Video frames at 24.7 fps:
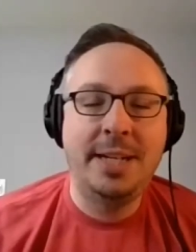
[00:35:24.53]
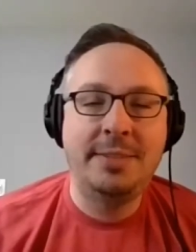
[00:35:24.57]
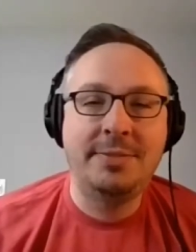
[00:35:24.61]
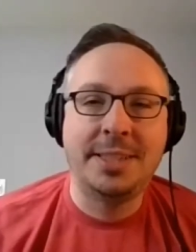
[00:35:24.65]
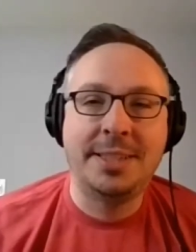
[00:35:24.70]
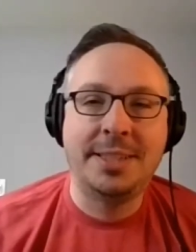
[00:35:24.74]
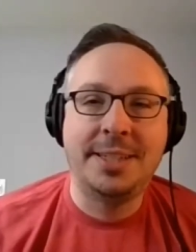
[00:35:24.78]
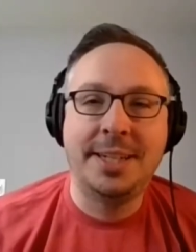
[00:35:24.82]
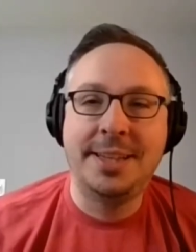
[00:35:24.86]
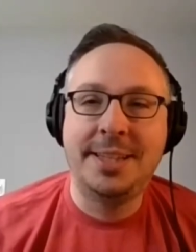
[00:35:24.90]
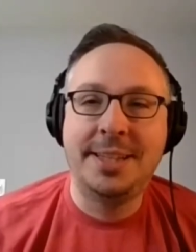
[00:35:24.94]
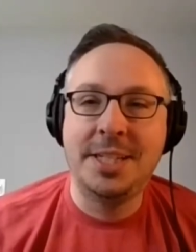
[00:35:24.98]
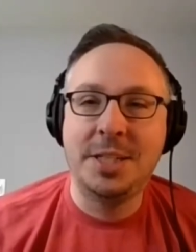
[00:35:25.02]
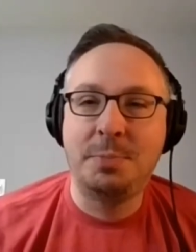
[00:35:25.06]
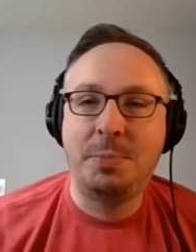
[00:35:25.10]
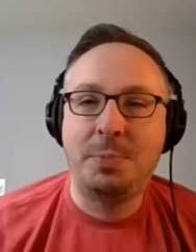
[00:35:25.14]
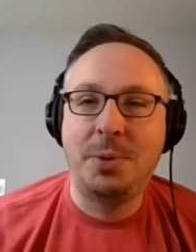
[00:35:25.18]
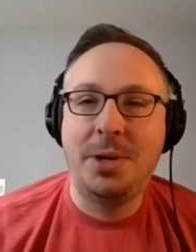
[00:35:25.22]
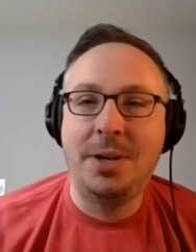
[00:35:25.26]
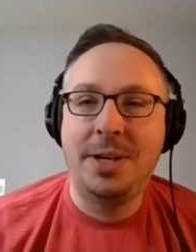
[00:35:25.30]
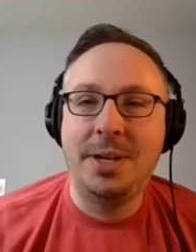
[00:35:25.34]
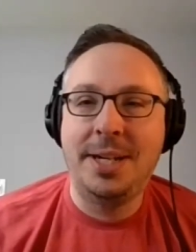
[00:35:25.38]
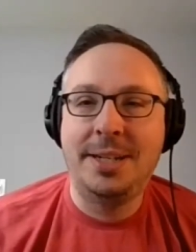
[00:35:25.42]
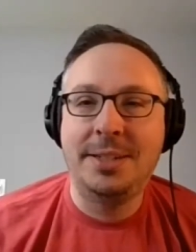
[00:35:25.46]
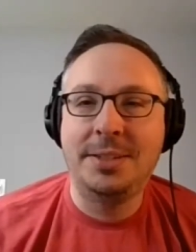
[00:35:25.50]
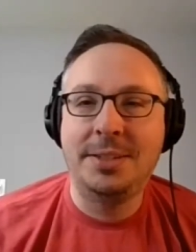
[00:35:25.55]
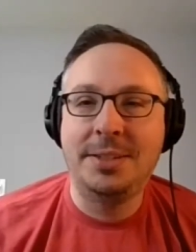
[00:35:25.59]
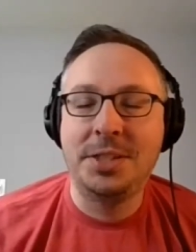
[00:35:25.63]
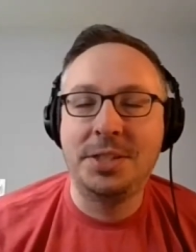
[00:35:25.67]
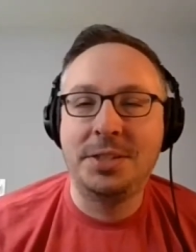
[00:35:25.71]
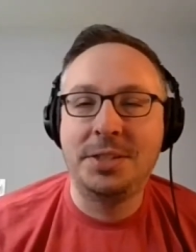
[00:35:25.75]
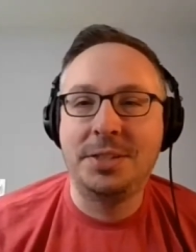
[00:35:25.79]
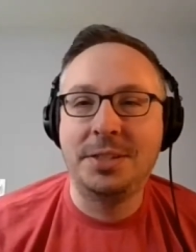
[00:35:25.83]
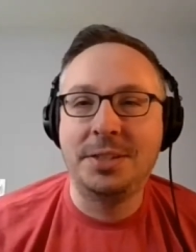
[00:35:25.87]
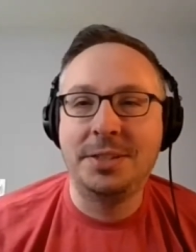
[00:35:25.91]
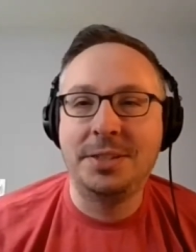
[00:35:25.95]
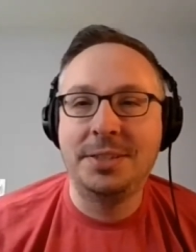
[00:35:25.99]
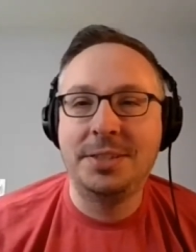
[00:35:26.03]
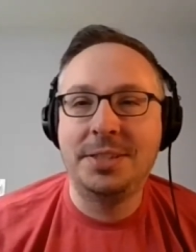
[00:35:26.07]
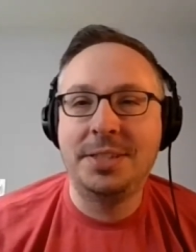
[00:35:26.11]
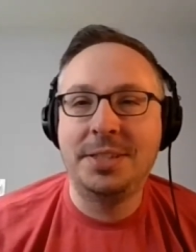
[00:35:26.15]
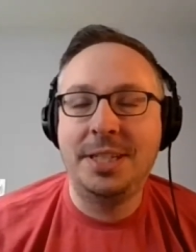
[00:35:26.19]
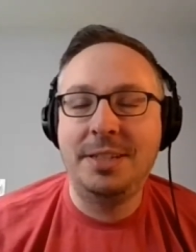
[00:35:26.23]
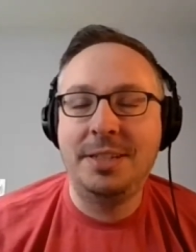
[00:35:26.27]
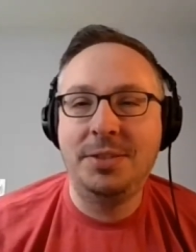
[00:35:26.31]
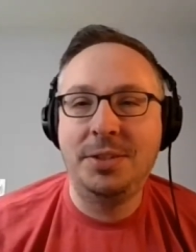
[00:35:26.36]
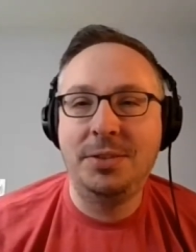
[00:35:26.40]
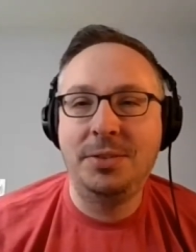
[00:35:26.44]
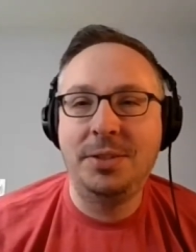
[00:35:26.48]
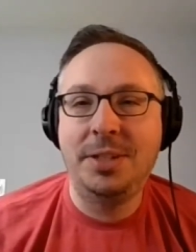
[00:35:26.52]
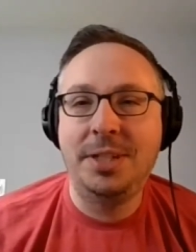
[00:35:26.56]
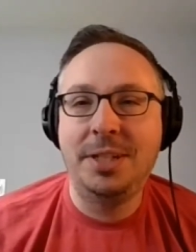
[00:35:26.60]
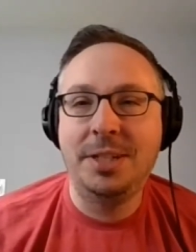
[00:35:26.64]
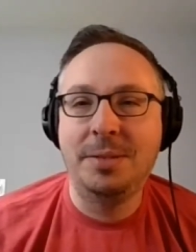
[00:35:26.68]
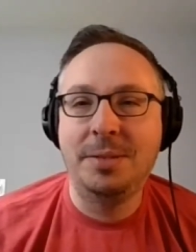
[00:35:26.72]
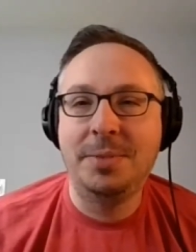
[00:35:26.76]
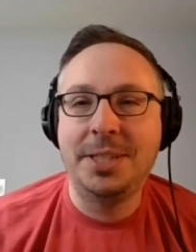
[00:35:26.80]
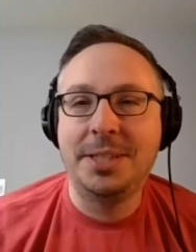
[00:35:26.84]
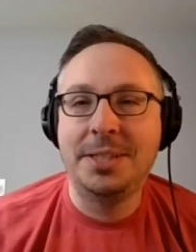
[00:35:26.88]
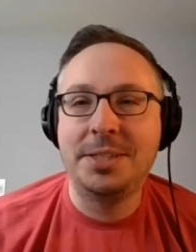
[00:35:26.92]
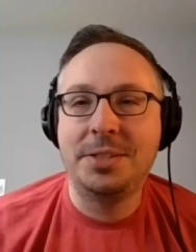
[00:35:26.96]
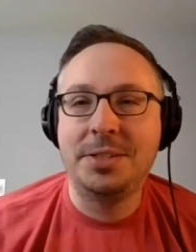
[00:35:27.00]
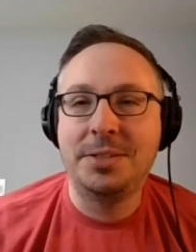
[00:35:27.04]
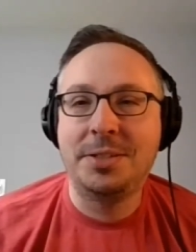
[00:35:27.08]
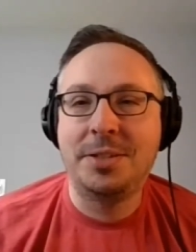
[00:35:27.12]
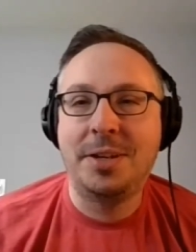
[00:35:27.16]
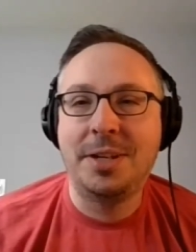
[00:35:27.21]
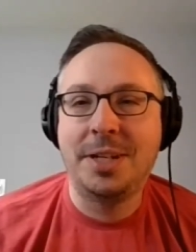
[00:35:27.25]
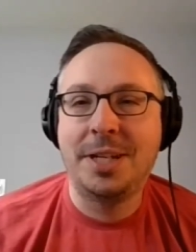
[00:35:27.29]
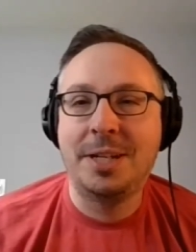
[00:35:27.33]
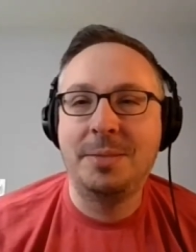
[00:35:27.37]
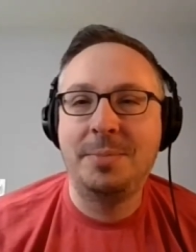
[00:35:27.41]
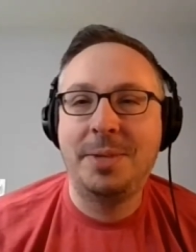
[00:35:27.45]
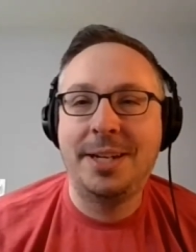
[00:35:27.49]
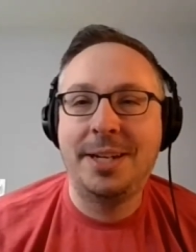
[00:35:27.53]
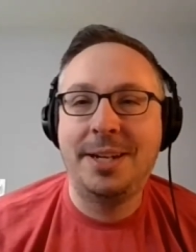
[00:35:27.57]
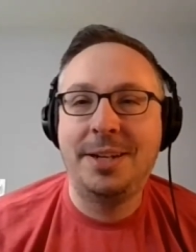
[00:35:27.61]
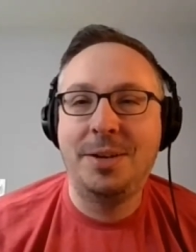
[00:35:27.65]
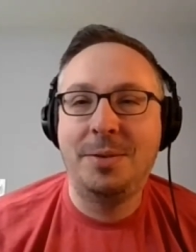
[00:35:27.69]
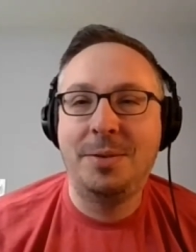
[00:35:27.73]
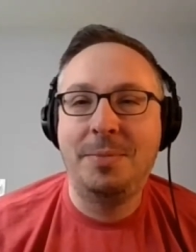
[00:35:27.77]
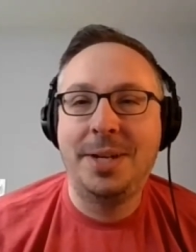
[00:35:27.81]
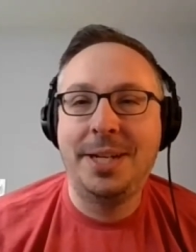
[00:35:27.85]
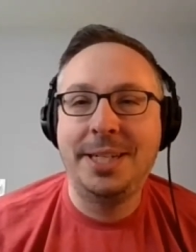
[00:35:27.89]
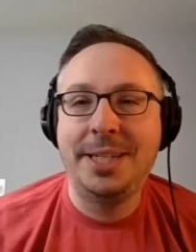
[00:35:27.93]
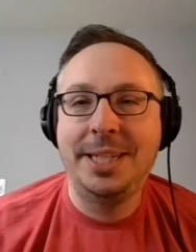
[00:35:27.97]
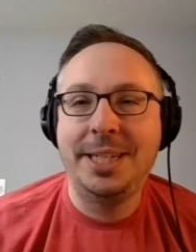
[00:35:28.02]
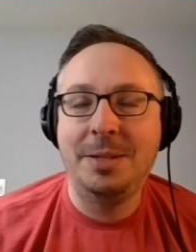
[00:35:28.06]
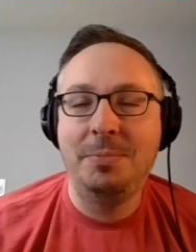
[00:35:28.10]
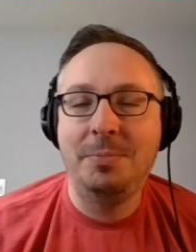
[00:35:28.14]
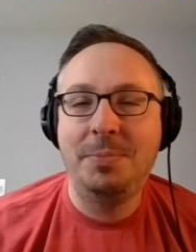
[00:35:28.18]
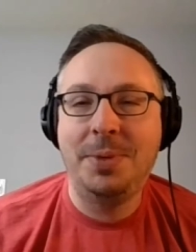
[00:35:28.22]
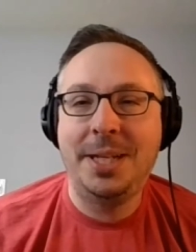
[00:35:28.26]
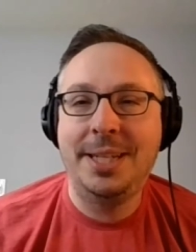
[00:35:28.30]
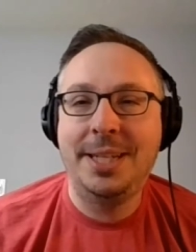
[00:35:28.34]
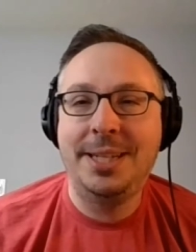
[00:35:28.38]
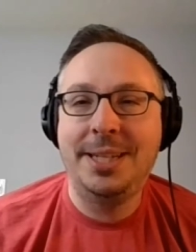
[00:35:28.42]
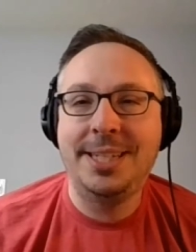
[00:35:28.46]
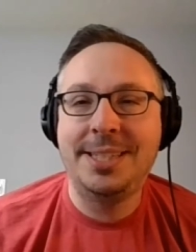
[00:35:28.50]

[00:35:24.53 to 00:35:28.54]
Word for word: have to cut this part out just to save you here, because you're talking about, I don't mind getting paid.